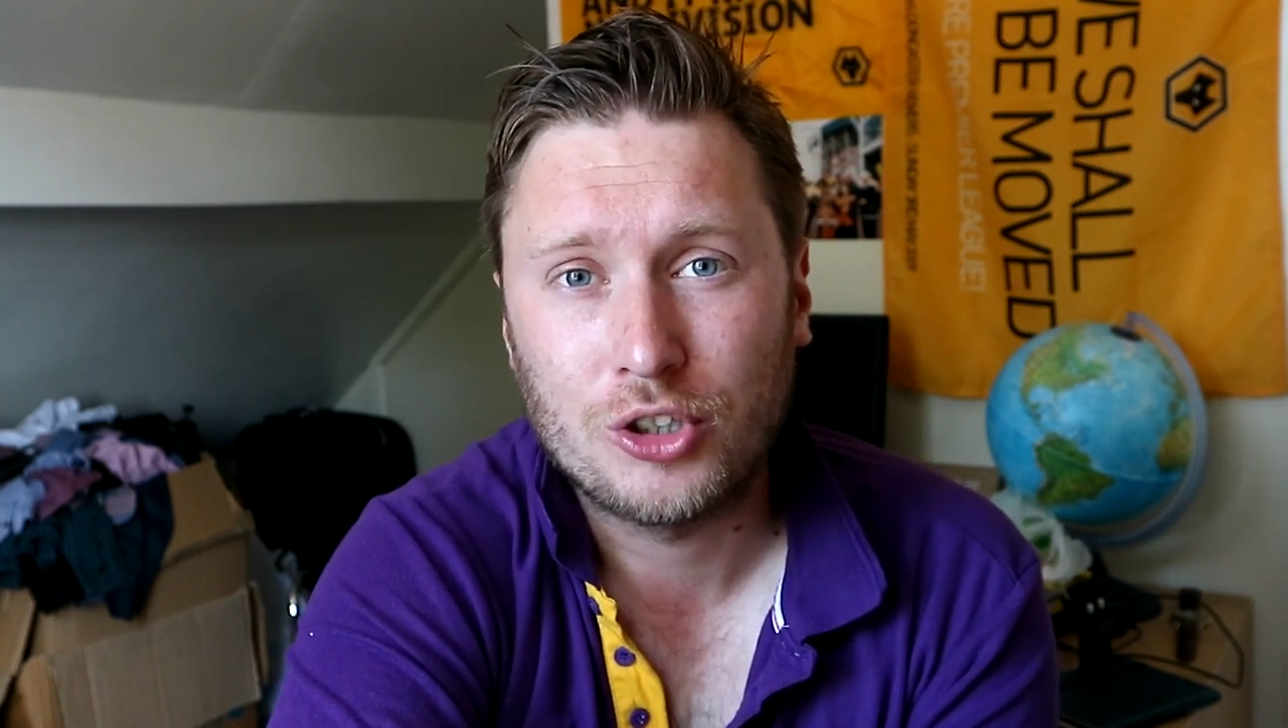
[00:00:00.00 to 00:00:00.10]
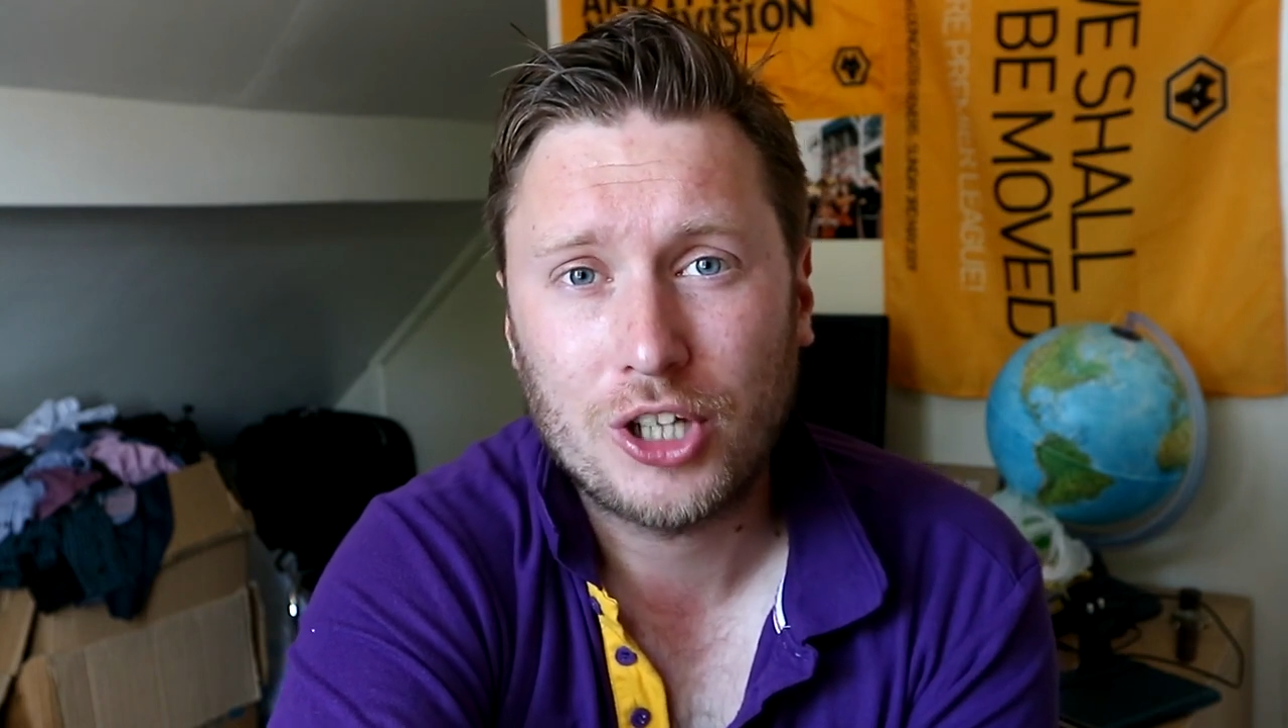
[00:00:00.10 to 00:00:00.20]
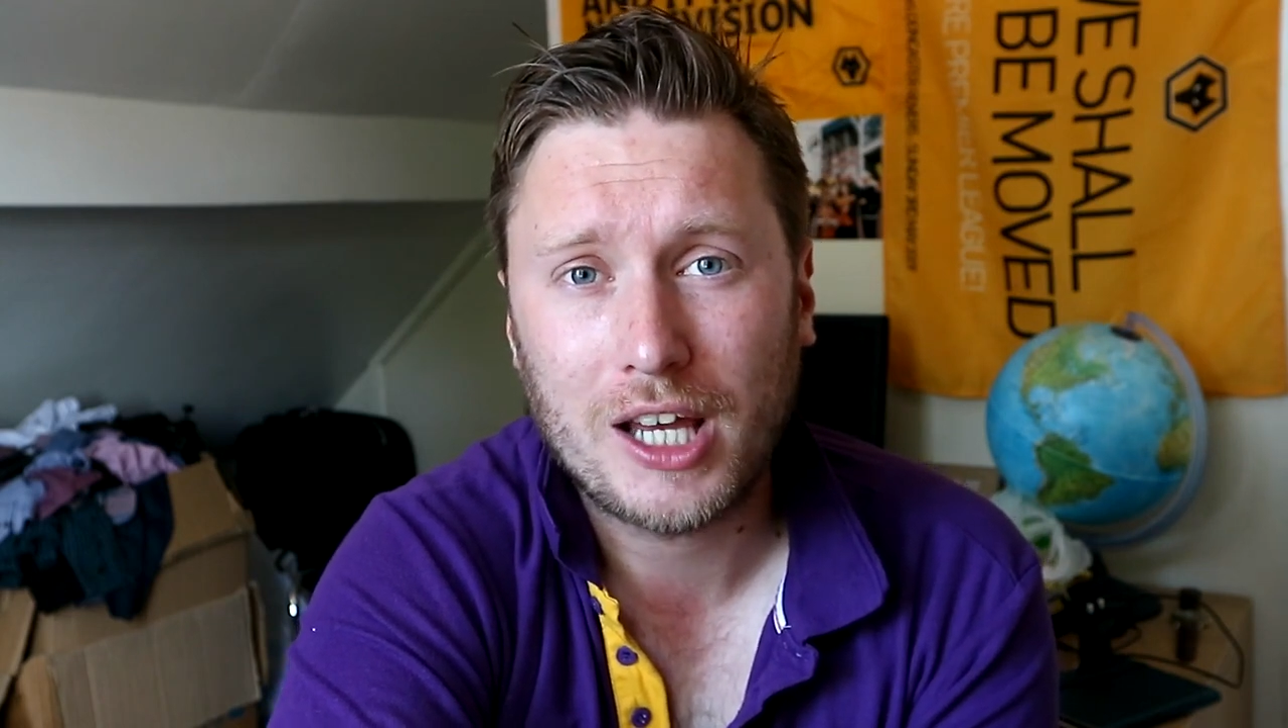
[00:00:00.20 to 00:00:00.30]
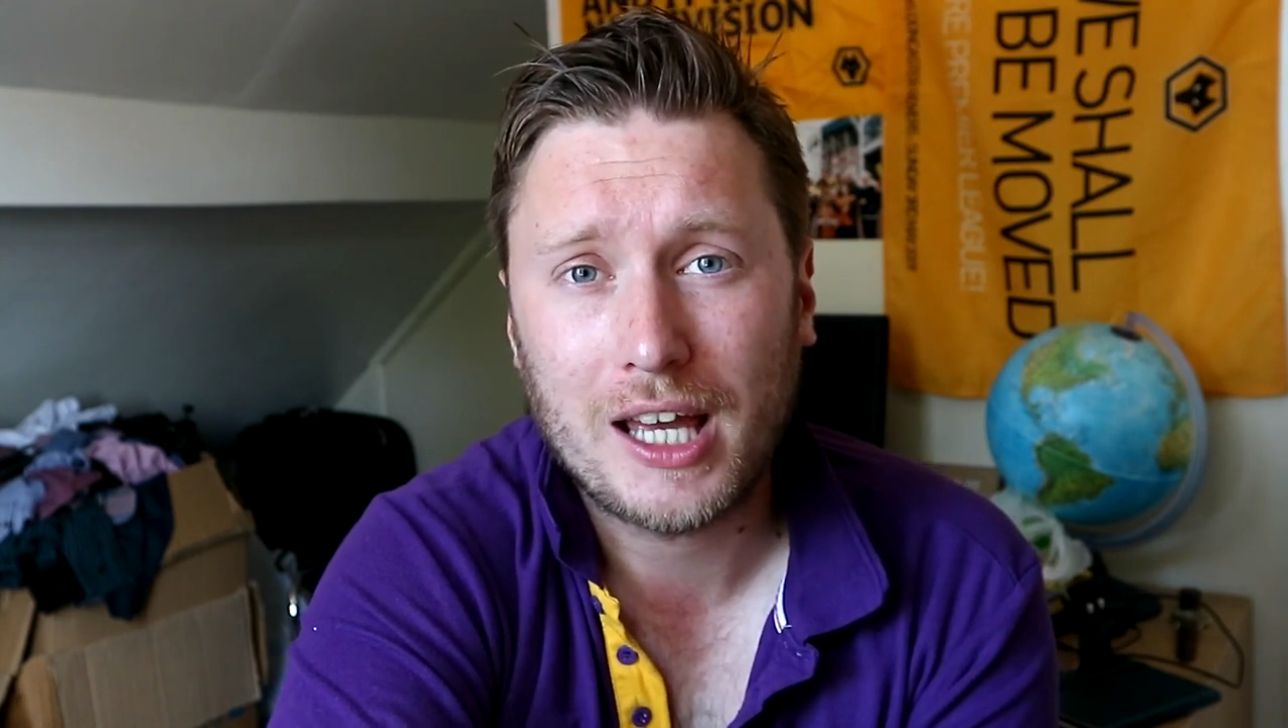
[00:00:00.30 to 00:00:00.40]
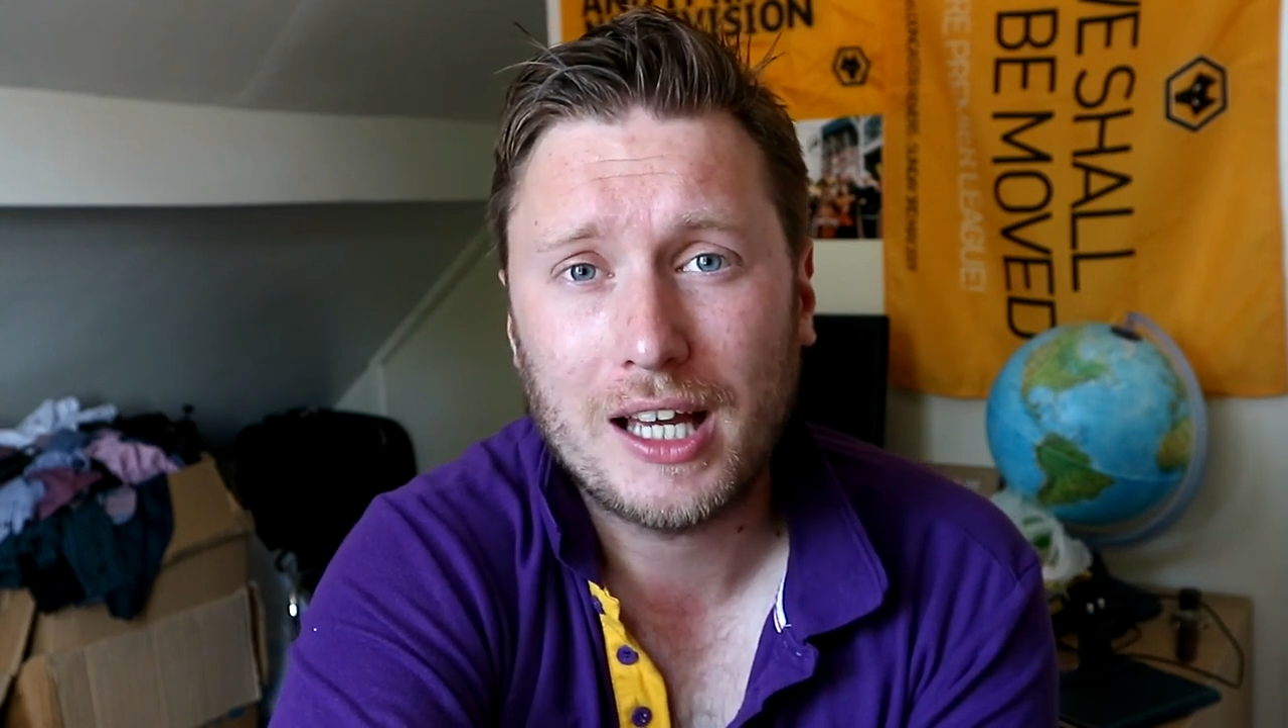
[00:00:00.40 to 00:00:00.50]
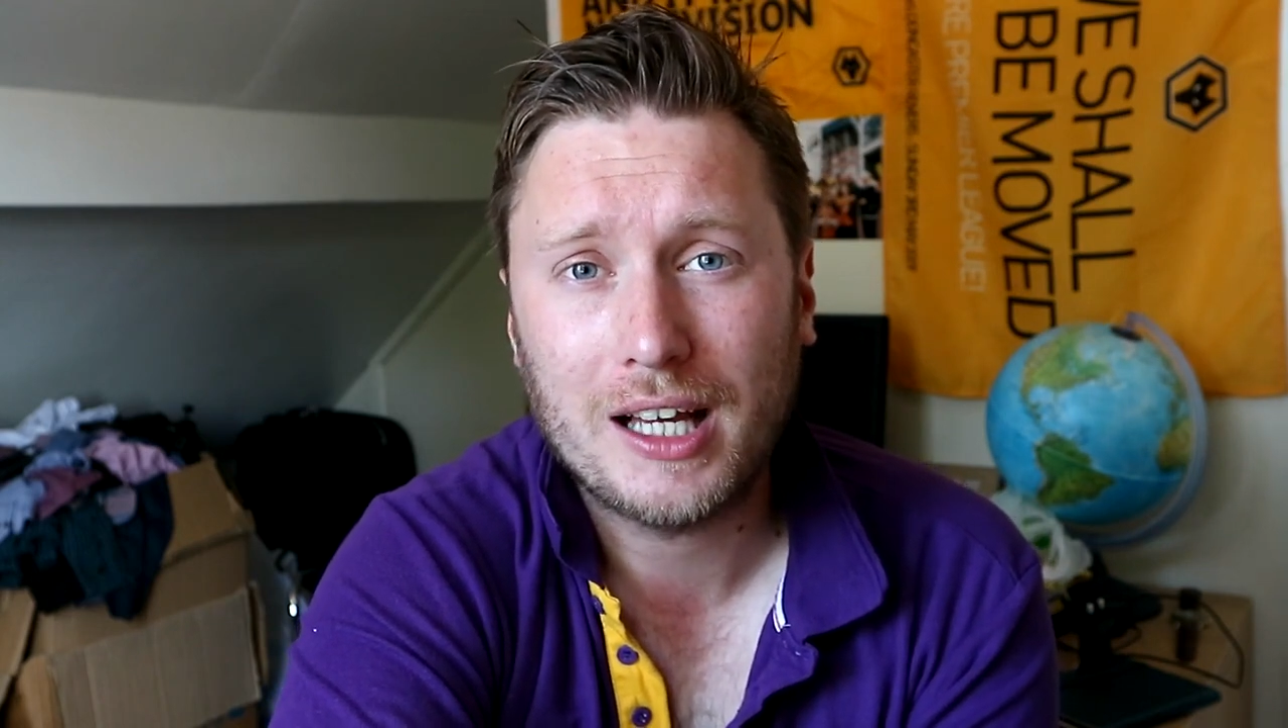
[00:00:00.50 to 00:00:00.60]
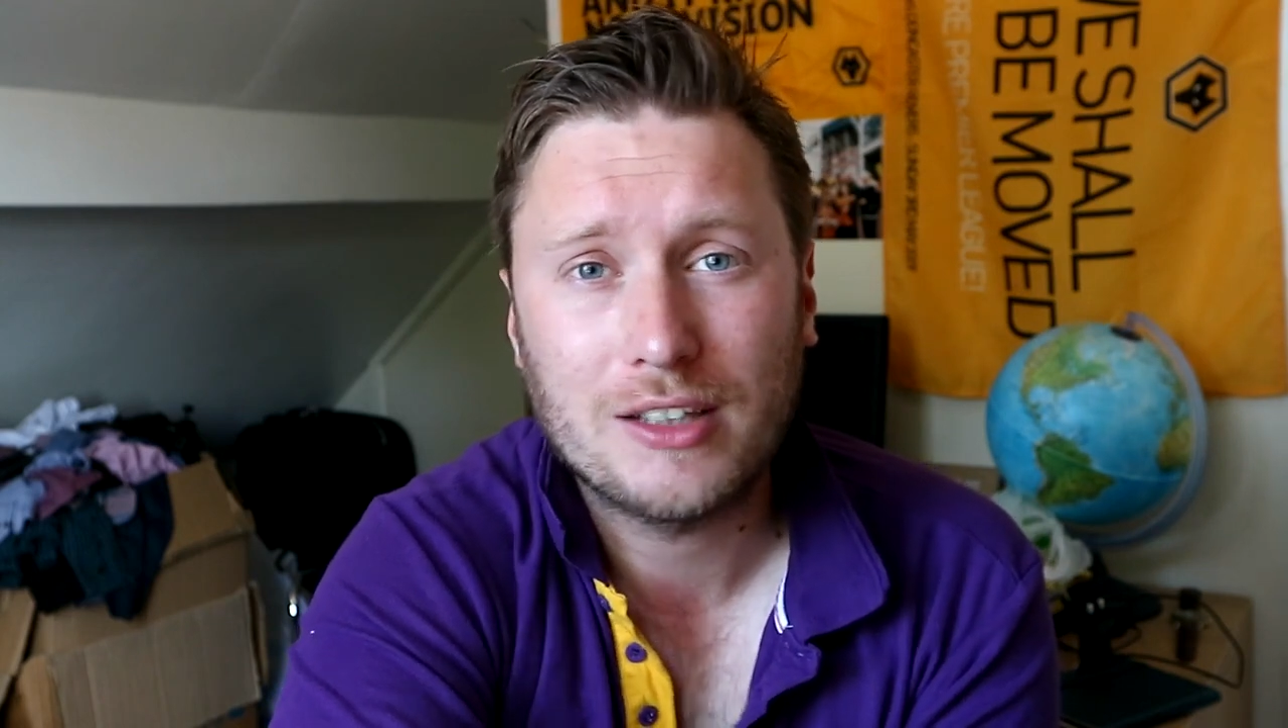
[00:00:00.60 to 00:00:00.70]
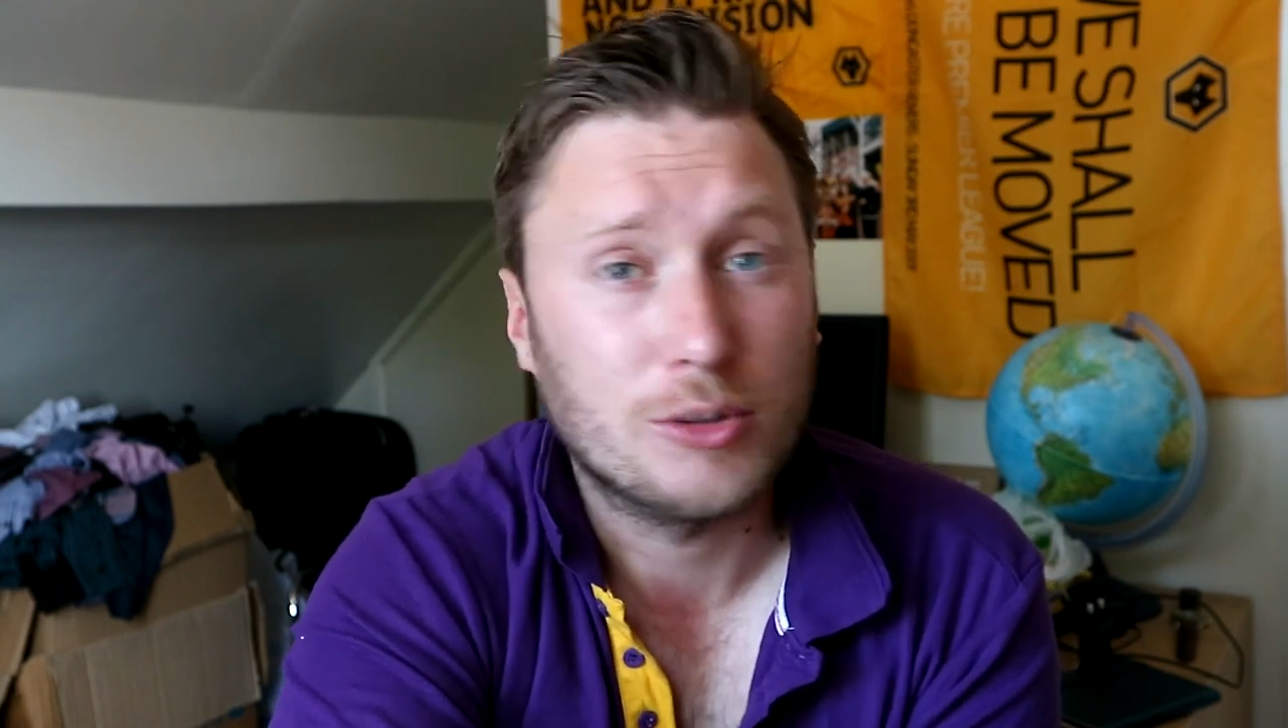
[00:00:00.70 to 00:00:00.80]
share,